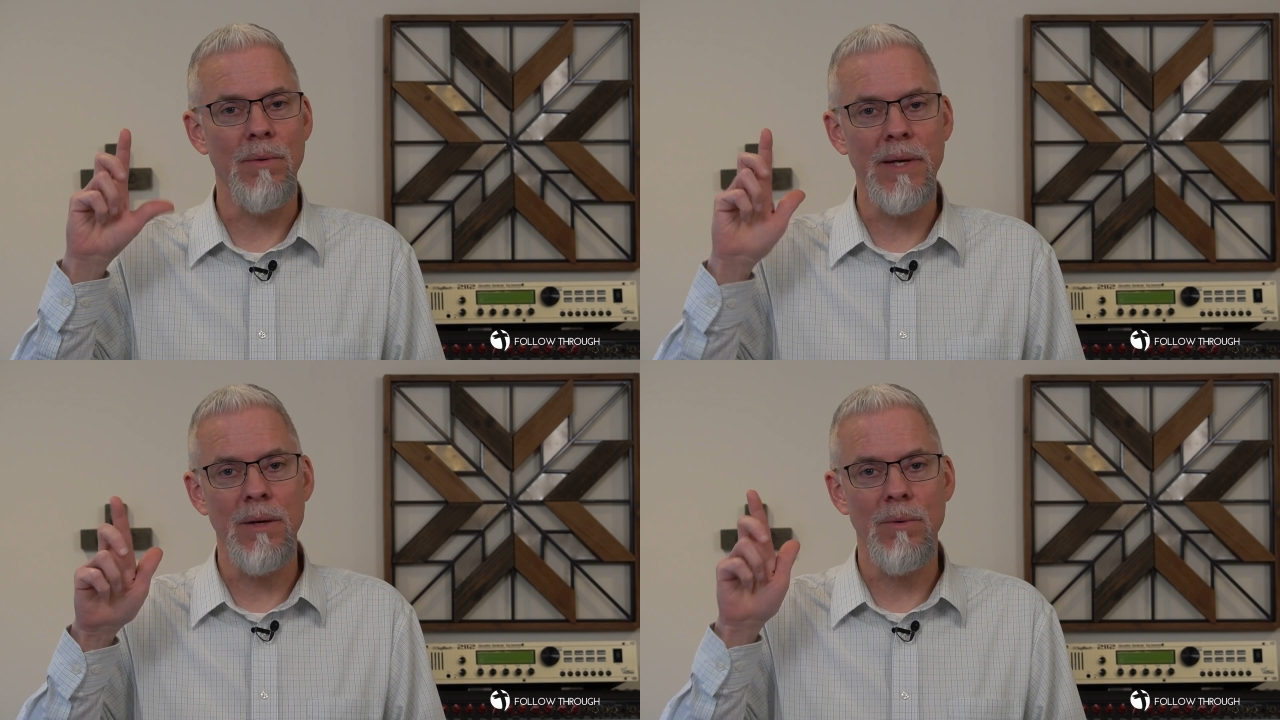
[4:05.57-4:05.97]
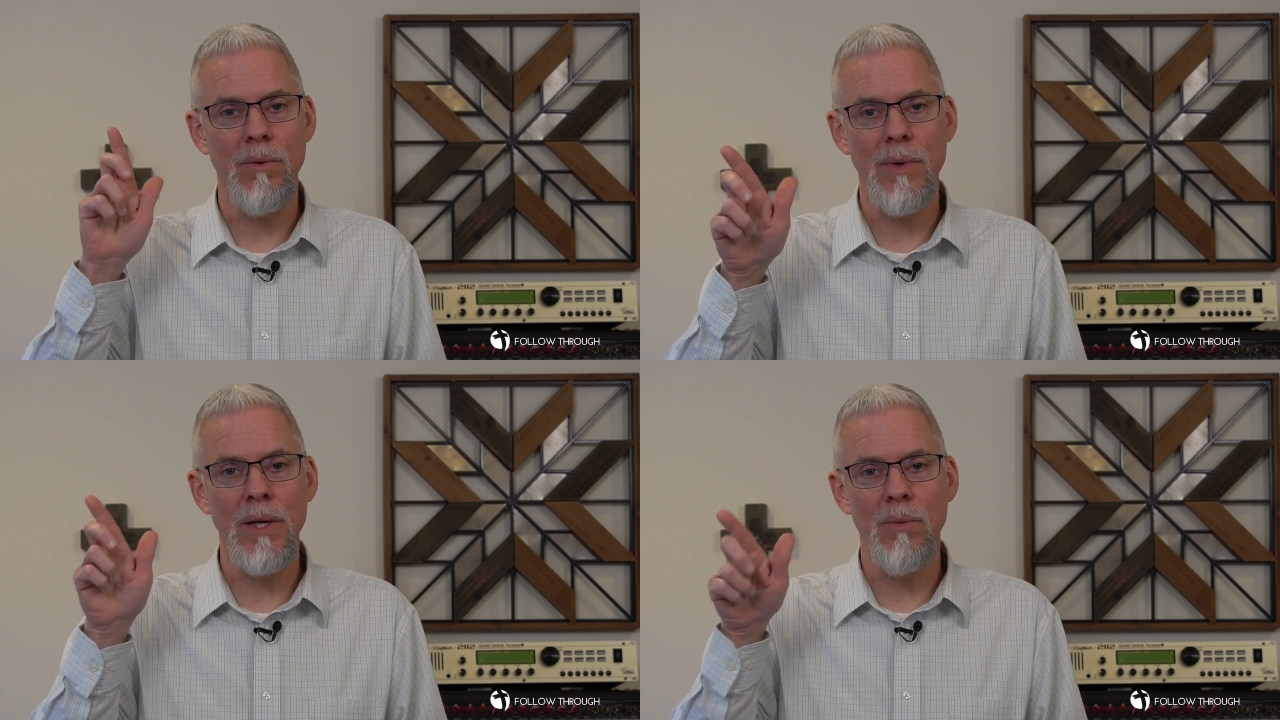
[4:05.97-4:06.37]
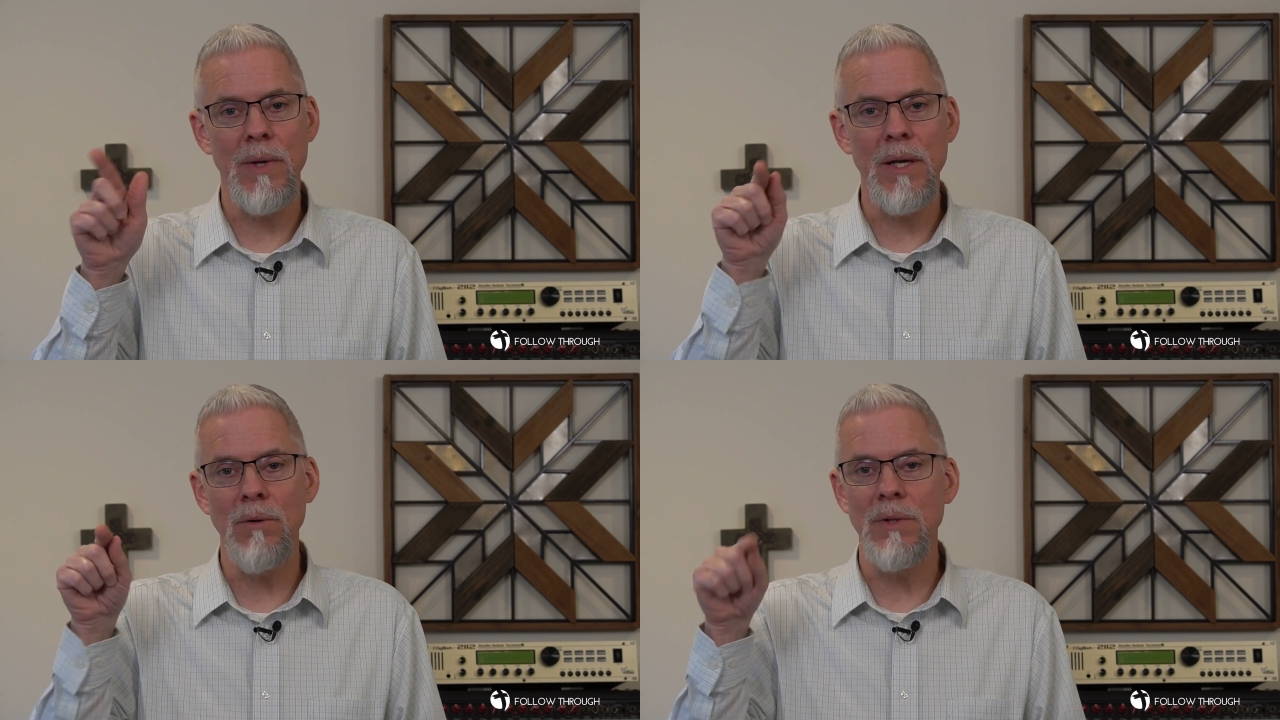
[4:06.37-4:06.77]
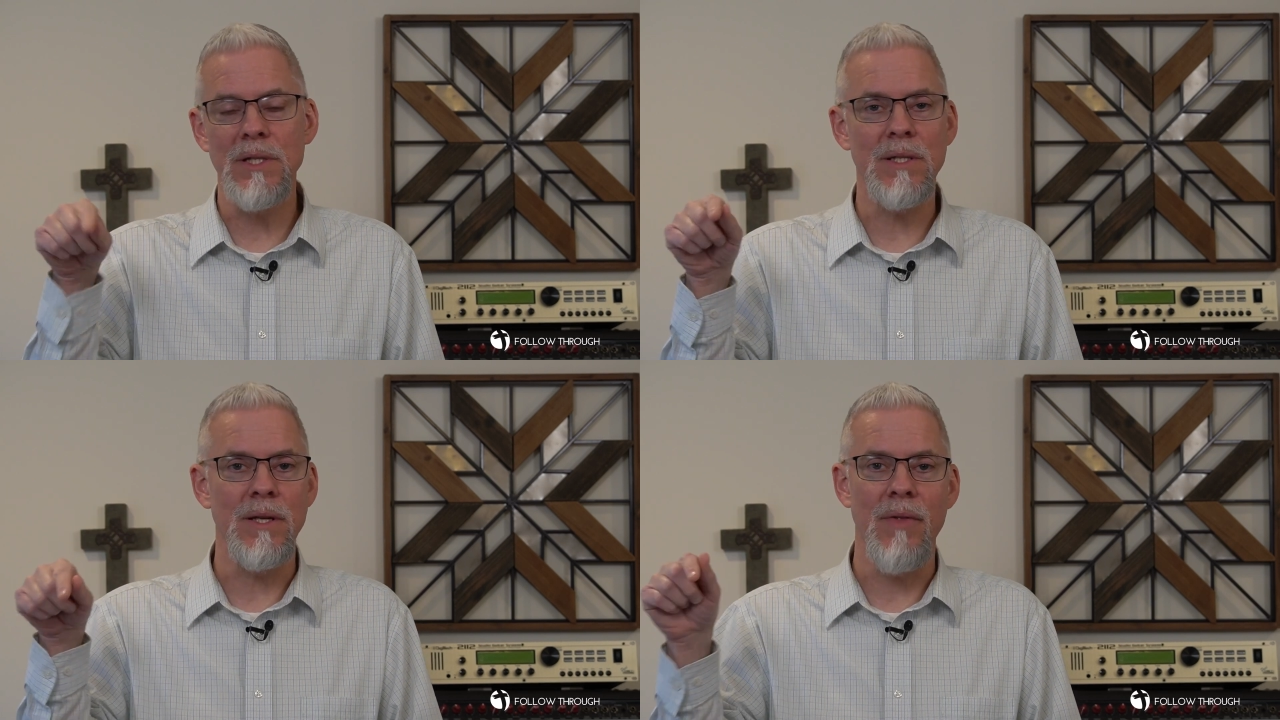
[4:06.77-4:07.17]
We, we, we don't
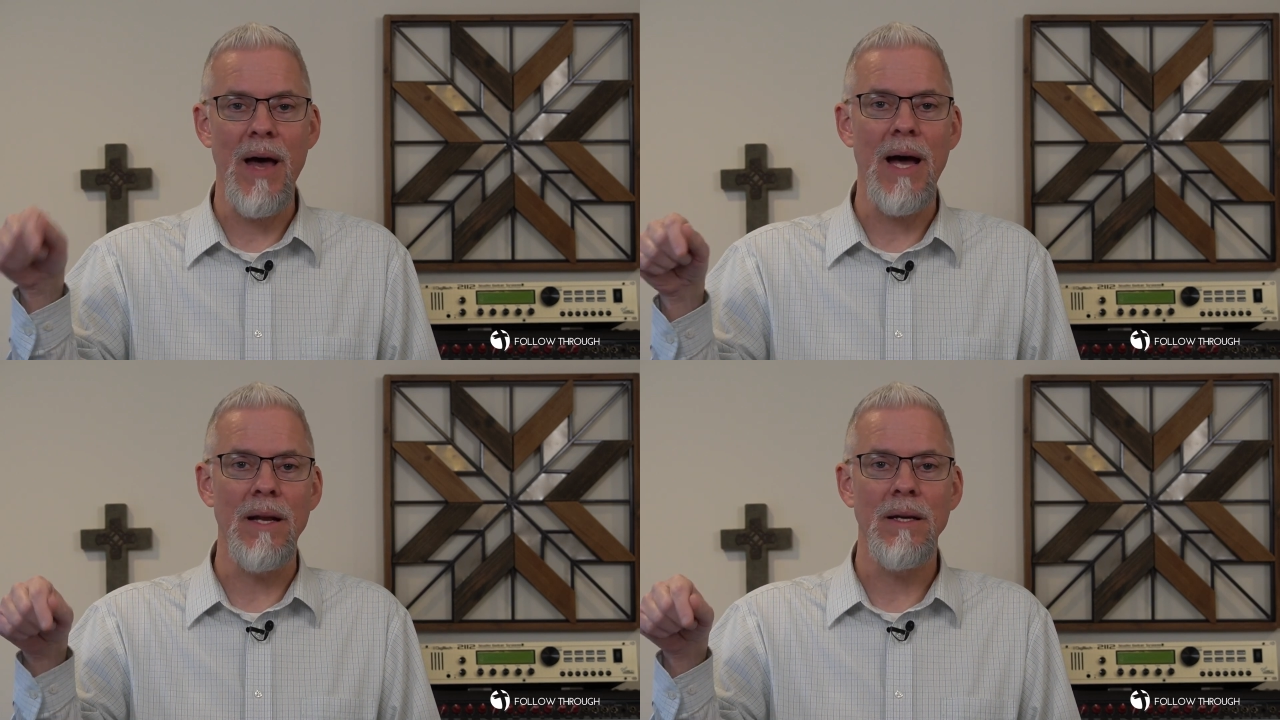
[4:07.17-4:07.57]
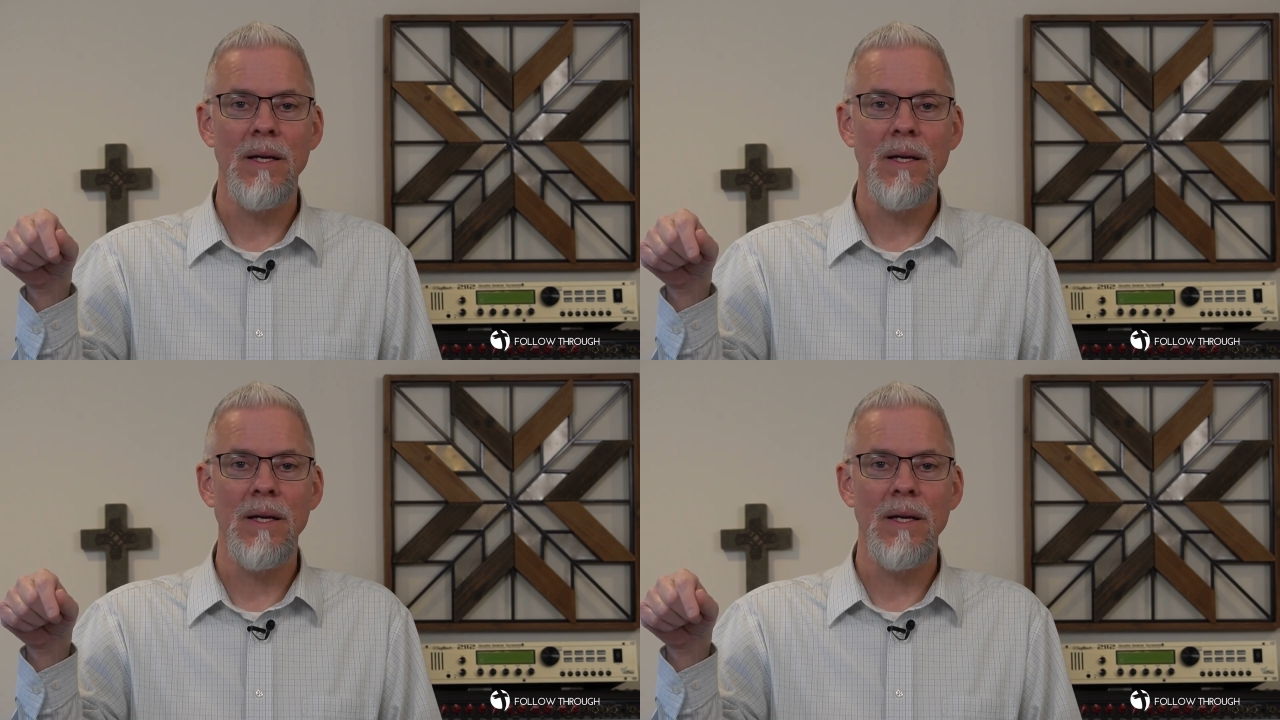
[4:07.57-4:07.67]
listen to that